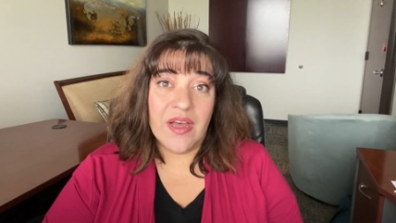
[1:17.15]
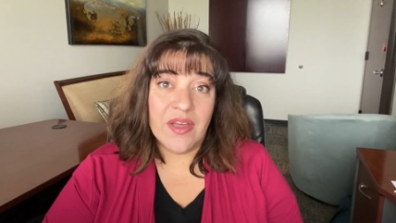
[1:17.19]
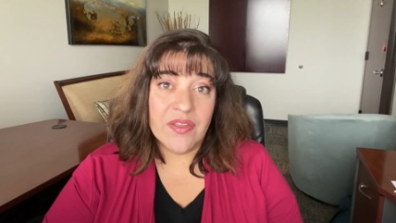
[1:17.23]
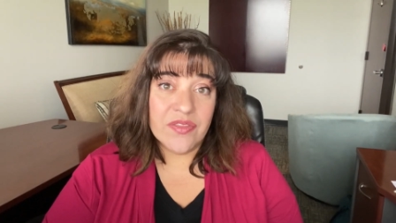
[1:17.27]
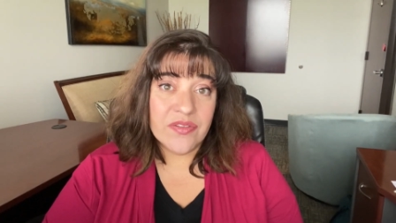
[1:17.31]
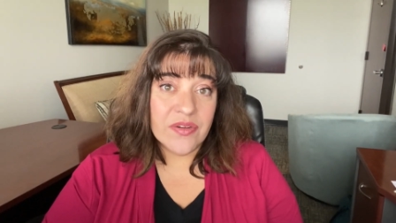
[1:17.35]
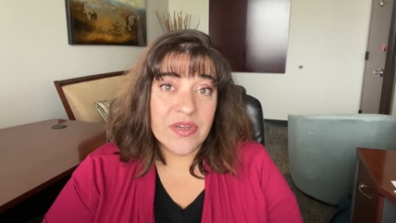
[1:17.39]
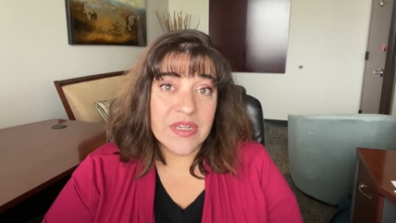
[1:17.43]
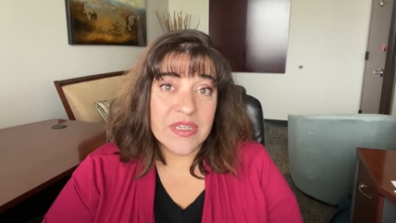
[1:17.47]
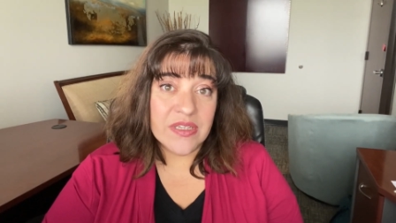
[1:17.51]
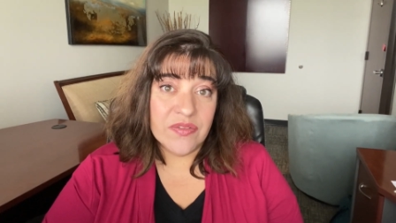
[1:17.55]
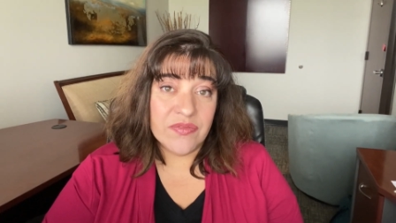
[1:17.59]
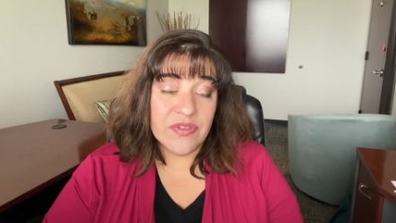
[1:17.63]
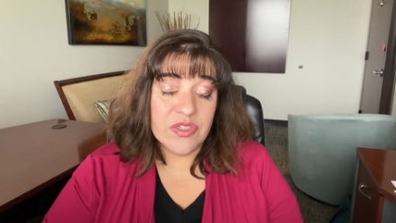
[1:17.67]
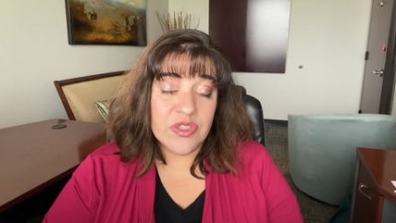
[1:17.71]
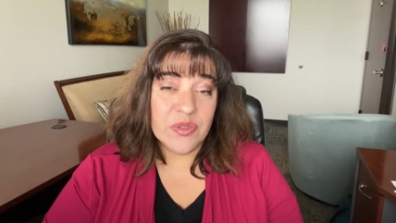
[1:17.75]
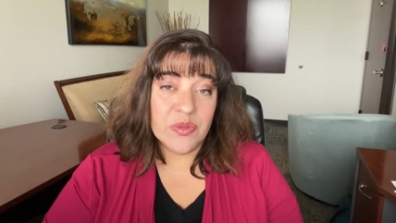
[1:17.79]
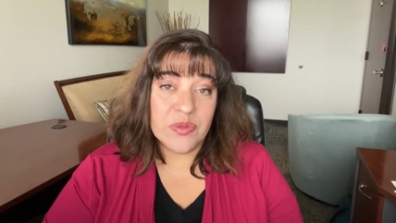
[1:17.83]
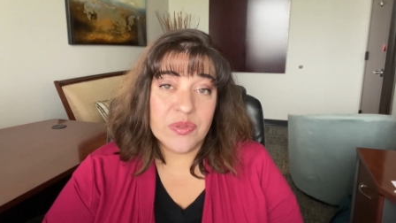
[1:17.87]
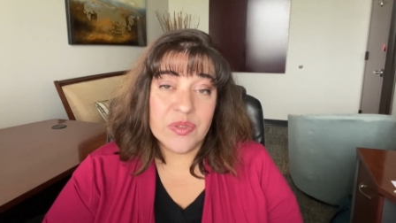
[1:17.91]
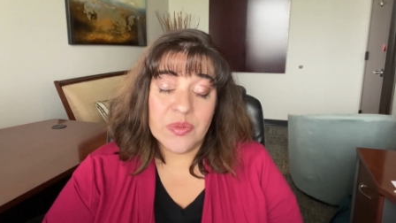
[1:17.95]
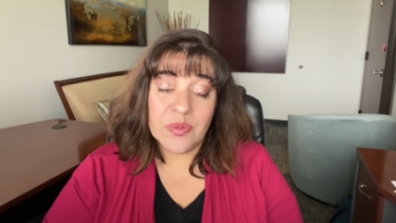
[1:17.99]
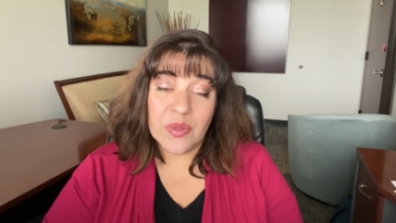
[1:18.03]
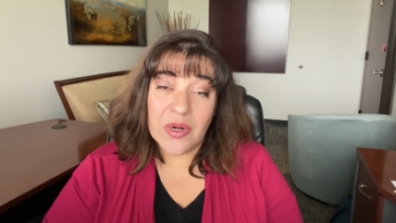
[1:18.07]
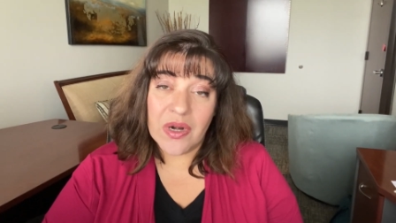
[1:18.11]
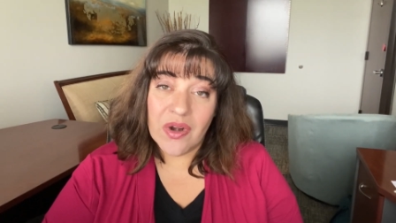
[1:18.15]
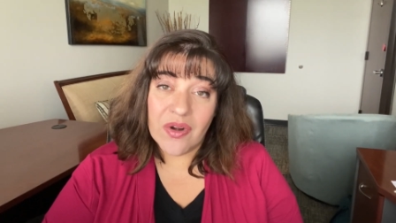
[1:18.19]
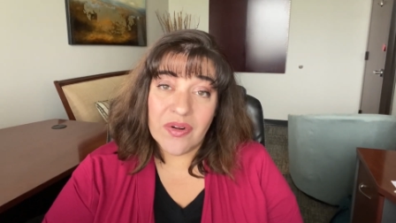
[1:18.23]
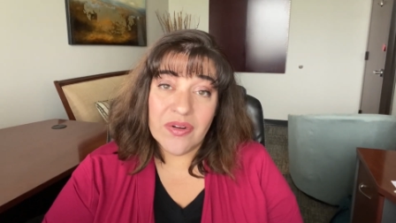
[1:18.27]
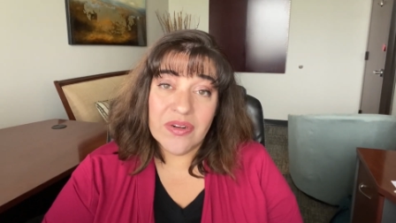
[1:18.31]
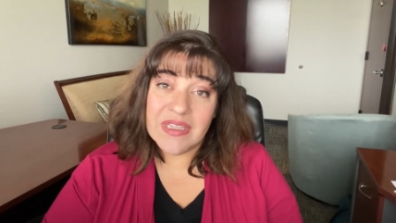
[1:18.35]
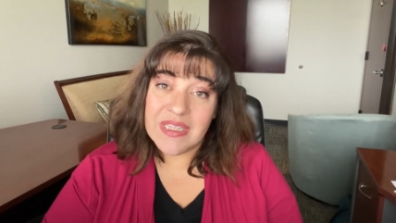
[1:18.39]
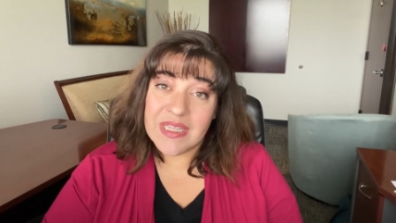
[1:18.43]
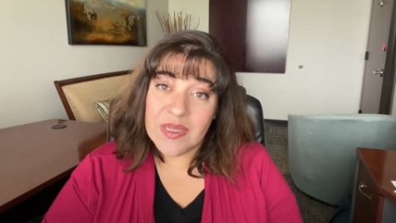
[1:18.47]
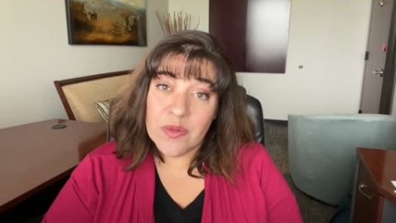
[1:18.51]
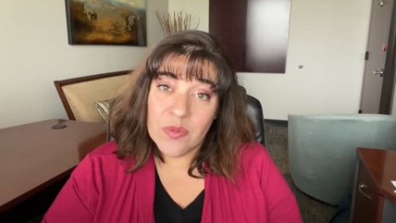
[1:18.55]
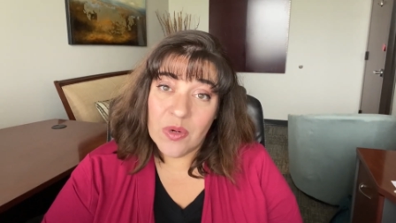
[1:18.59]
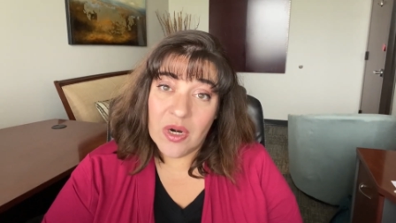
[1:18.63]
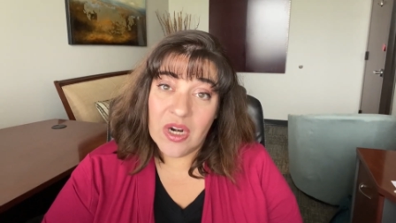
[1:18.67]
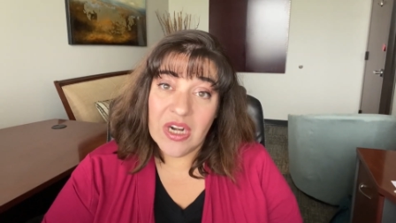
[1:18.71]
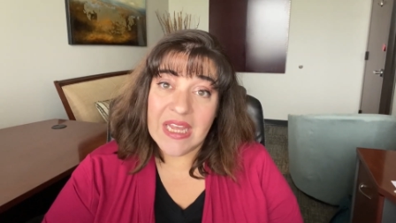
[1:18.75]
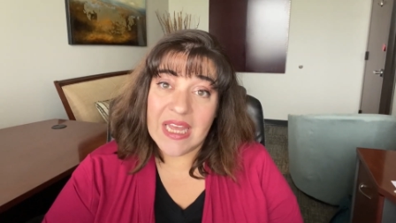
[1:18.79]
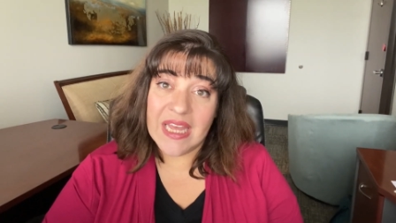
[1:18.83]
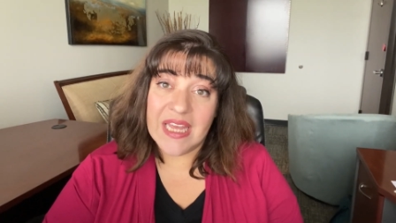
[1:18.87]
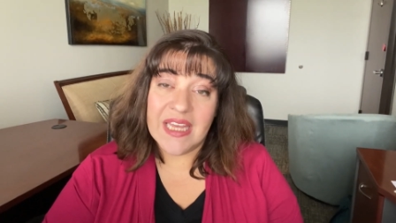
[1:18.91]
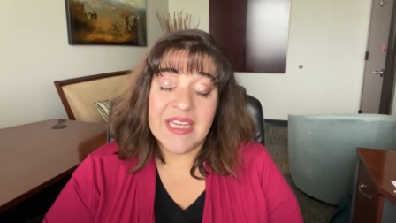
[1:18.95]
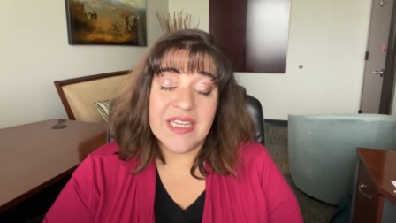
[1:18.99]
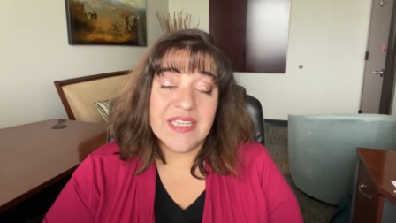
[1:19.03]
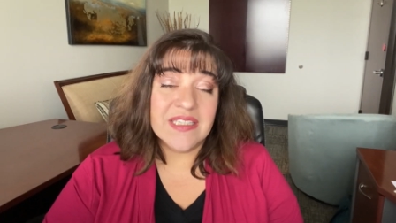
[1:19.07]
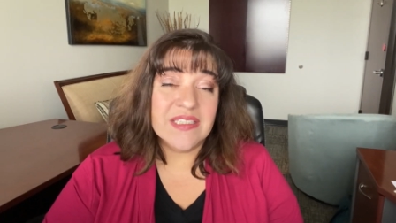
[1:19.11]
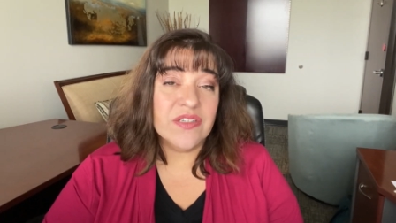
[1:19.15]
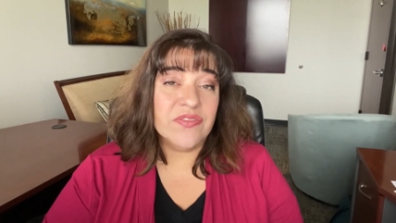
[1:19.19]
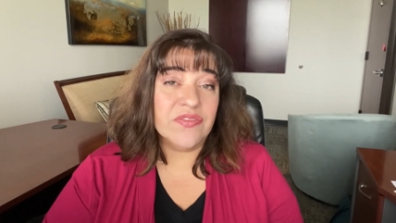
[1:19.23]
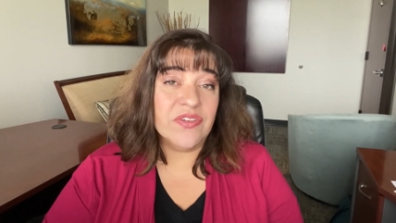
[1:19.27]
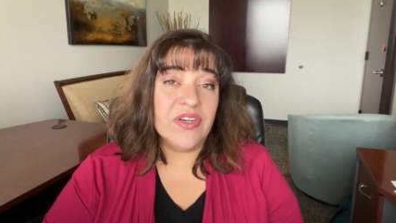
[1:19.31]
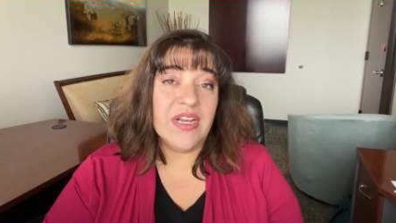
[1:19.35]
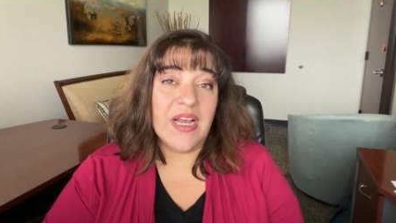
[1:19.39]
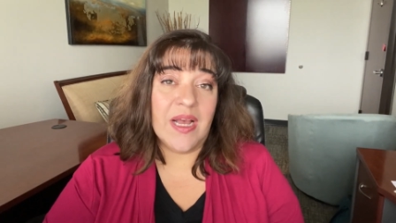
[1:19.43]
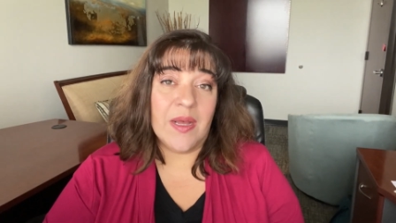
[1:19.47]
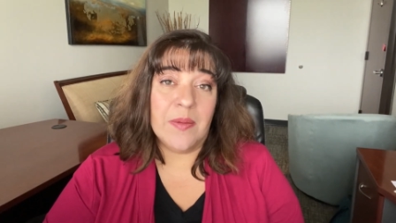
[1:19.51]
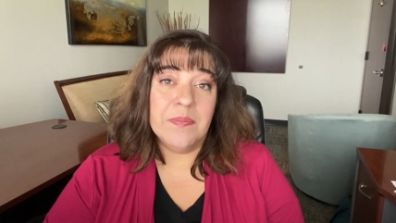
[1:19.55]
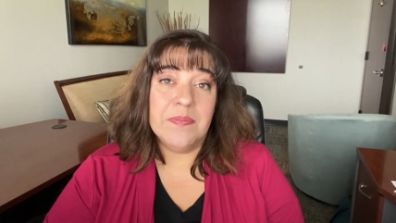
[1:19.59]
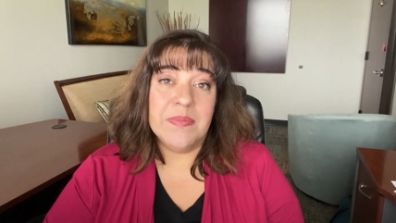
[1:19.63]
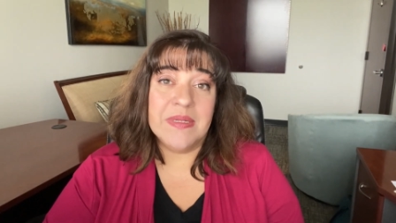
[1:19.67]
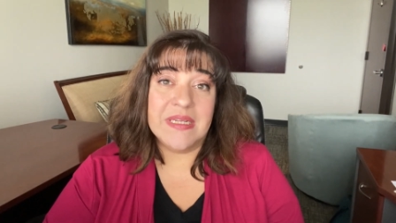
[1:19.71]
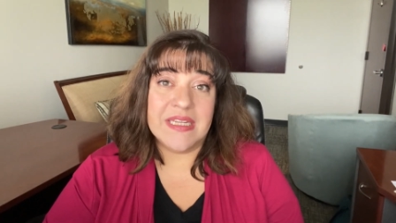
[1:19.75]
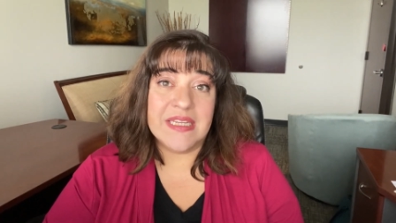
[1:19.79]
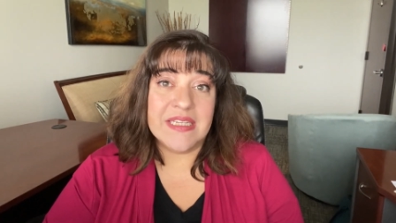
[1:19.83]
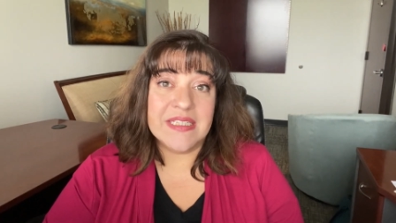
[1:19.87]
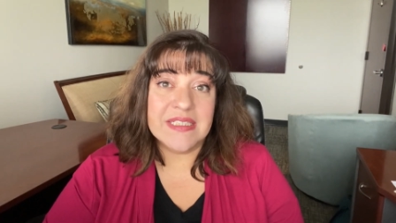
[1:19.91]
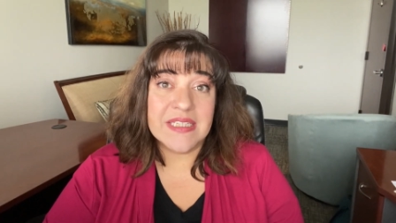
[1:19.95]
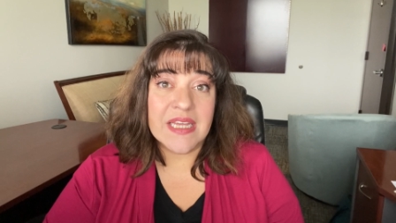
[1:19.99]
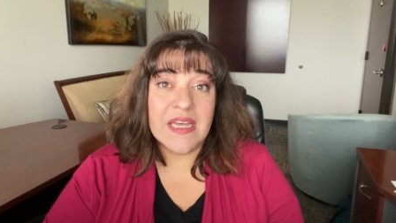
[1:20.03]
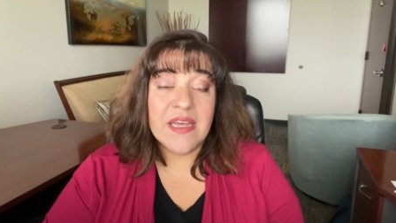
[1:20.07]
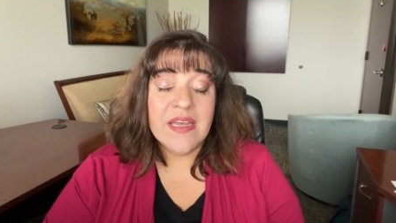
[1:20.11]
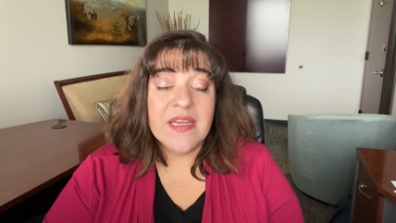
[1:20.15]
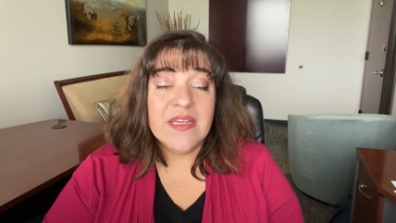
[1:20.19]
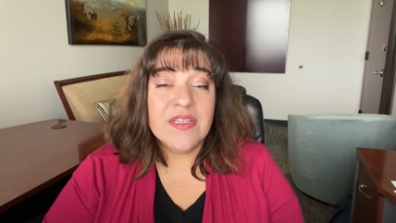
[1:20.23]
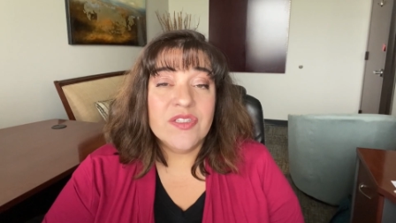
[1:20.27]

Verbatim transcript: other individuals who are currently working at different companies.